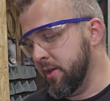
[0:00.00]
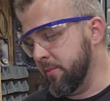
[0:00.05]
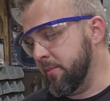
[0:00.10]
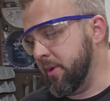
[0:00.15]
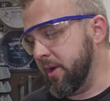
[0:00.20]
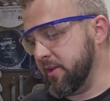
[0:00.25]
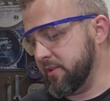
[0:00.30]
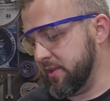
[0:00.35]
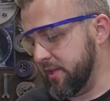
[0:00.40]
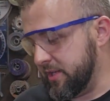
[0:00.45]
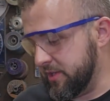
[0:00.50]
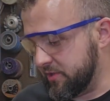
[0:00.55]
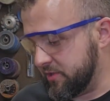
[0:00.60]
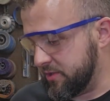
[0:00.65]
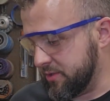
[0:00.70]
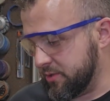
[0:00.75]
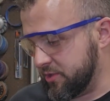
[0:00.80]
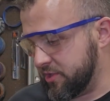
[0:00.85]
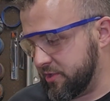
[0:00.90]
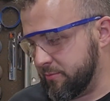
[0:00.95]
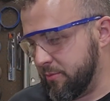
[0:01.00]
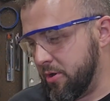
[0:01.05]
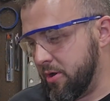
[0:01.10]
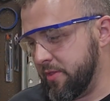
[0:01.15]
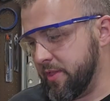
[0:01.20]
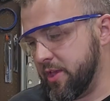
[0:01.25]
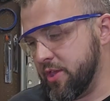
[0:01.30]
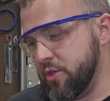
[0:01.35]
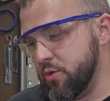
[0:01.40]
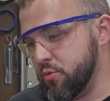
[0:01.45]
because it is so
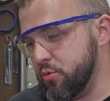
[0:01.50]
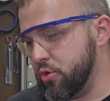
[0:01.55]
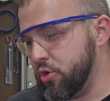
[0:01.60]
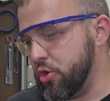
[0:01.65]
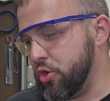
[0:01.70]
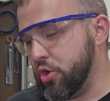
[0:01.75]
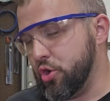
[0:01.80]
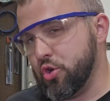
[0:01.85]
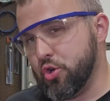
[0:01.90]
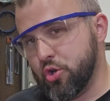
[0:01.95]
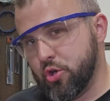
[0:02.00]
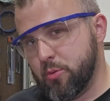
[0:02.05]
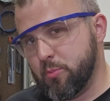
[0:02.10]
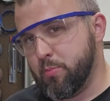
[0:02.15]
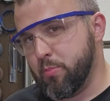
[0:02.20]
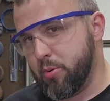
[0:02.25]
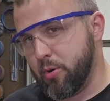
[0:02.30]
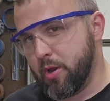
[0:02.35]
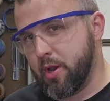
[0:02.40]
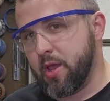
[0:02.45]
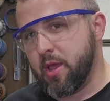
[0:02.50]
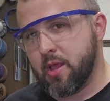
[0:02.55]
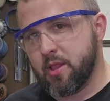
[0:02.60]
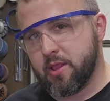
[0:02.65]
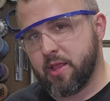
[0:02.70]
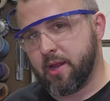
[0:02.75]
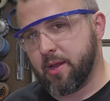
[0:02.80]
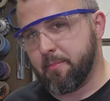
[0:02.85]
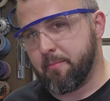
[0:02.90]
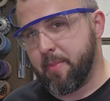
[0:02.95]
small that you could put it in
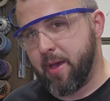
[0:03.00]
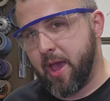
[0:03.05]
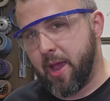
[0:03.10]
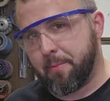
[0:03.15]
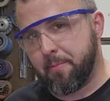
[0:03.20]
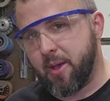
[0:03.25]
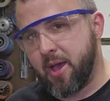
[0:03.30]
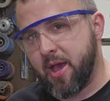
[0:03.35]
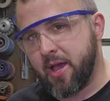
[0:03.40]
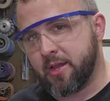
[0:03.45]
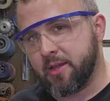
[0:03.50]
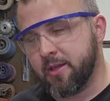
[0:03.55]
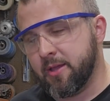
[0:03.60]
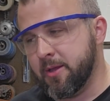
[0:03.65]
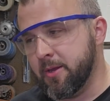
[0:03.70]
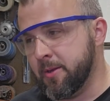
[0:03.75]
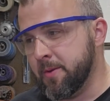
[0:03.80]
like a backpack,